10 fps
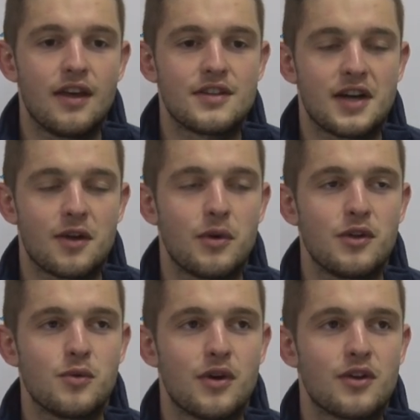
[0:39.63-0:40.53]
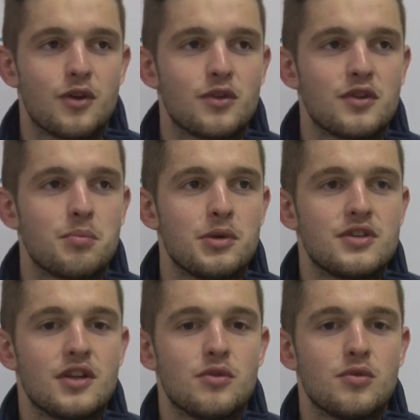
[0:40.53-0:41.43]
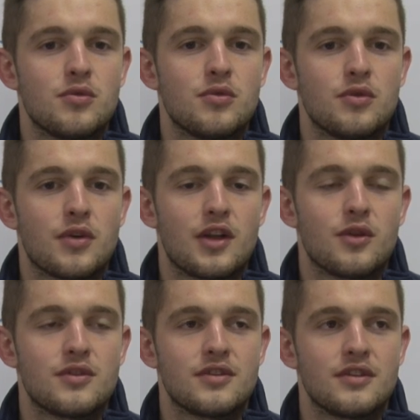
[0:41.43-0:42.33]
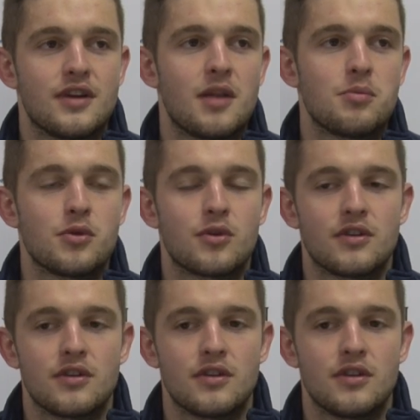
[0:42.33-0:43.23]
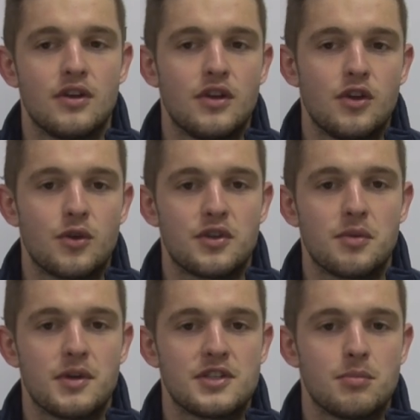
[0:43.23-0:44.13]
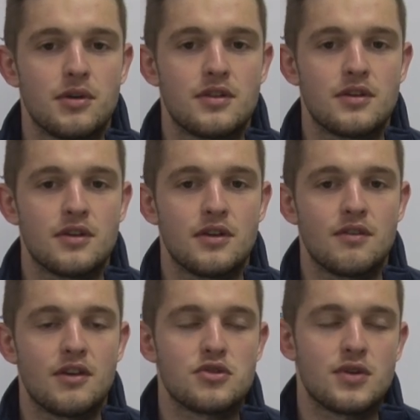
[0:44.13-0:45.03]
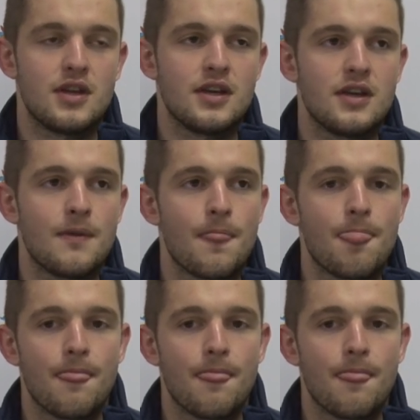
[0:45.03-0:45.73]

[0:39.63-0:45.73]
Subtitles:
it's hard when you are not on the pitch and you cannot help your teammates, but eventually